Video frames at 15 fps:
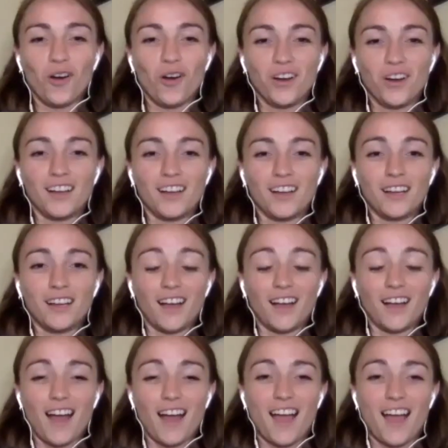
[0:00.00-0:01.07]
out.
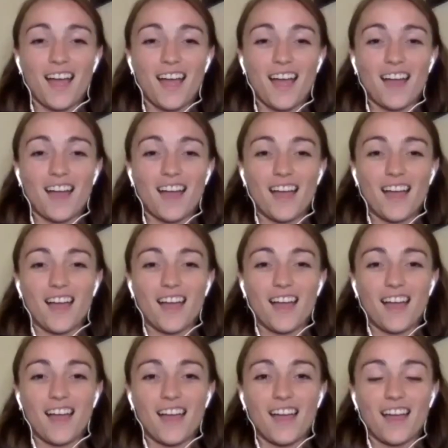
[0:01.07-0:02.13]
Yeah.
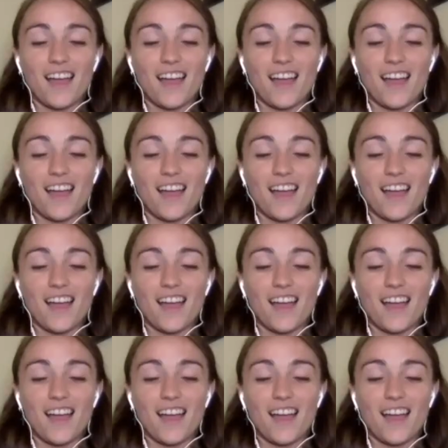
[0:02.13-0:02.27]
And he